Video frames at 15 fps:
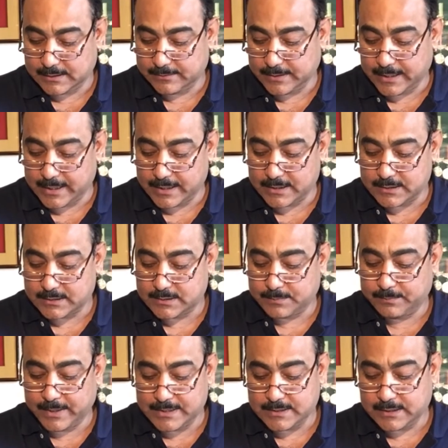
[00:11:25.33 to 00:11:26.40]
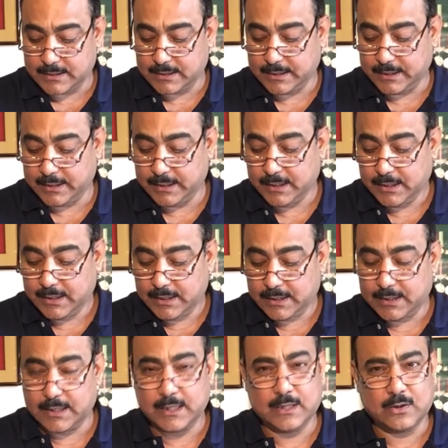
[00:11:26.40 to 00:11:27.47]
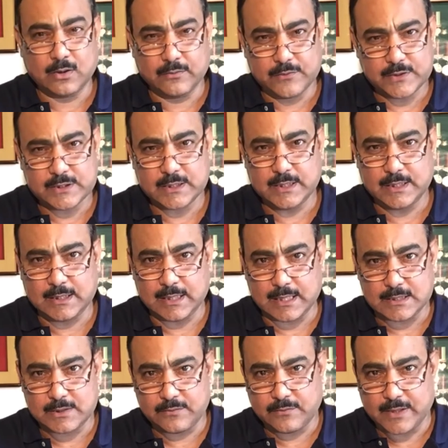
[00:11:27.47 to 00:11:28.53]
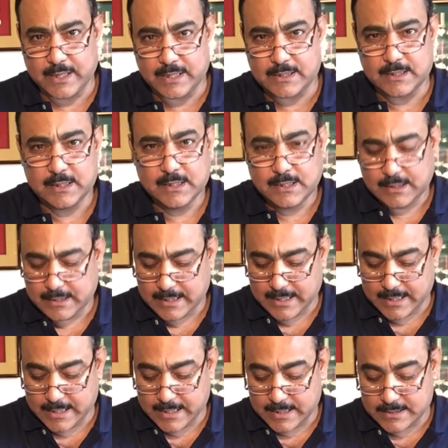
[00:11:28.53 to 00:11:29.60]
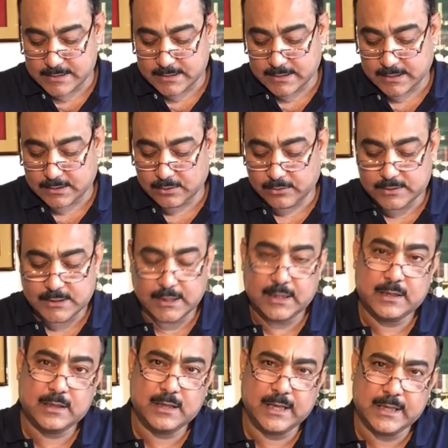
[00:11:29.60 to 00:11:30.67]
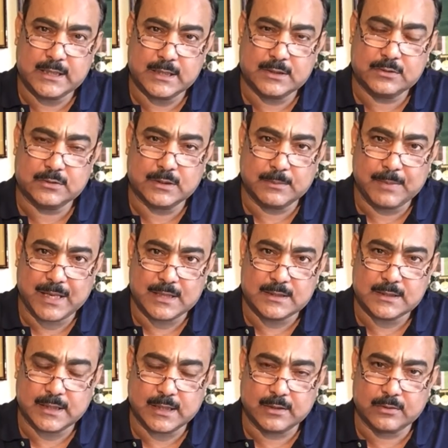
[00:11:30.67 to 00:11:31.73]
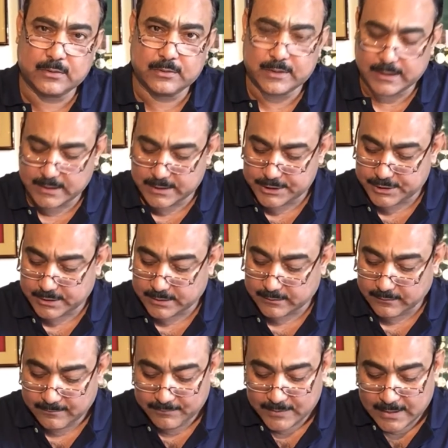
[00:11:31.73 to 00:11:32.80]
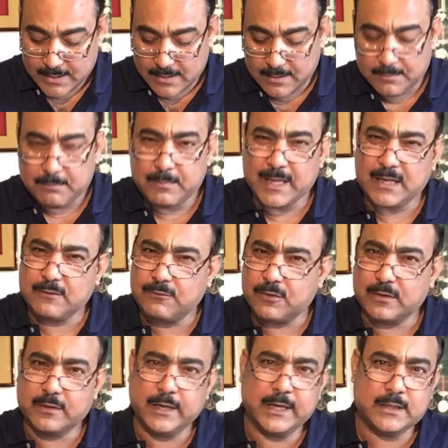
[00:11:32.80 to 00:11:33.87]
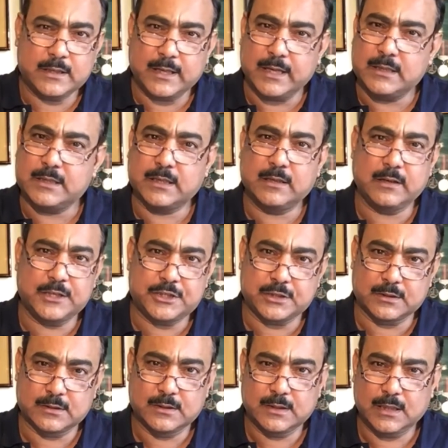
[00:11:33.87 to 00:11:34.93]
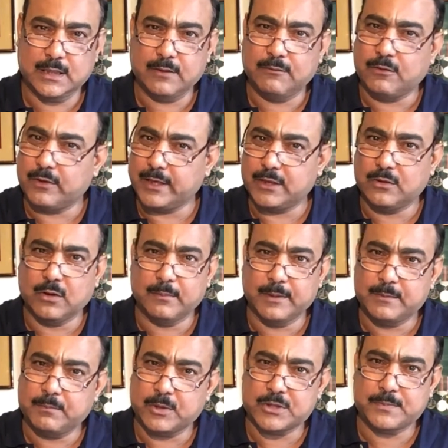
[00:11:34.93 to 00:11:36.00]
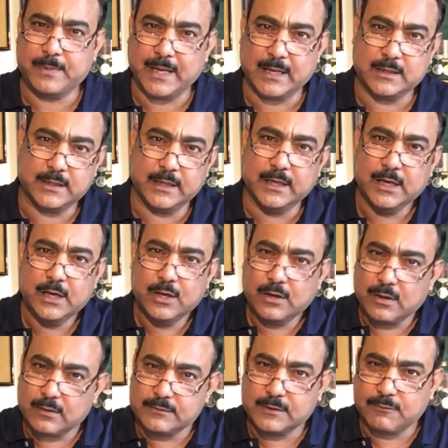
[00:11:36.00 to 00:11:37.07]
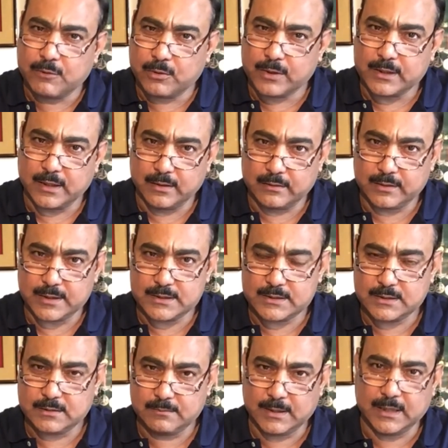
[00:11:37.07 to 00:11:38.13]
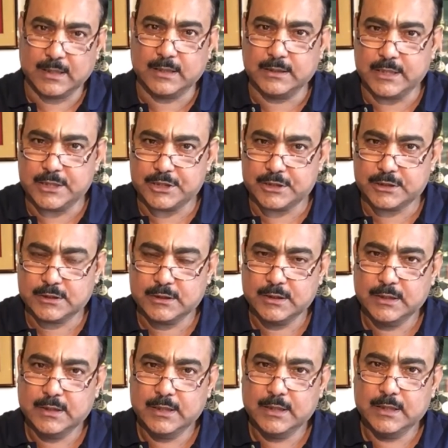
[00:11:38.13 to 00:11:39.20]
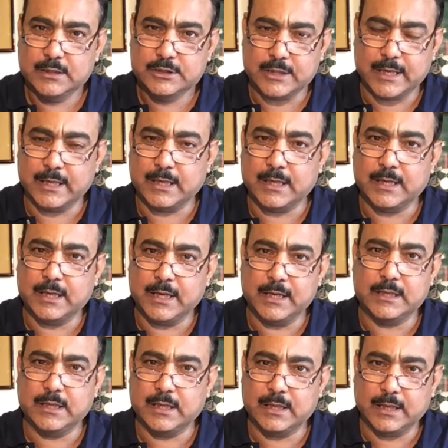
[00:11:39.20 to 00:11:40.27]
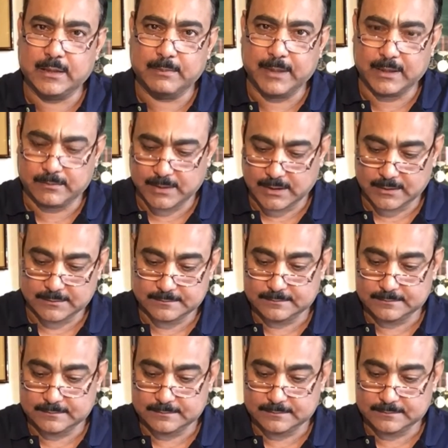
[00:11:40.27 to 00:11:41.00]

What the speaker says: and is basically officially classified as closely related to the Belt and Road Initiative, meant for greater integration for economic prosperity of the four countries: Bangladesh, China, India, and Myanmar.